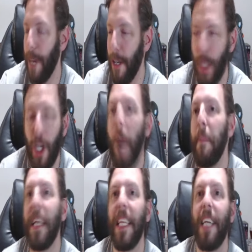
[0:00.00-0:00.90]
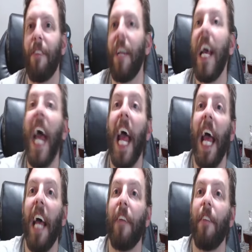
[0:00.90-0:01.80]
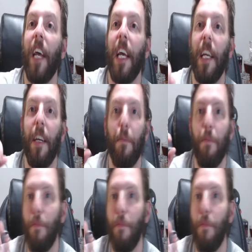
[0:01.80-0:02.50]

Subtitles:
shopping list and a,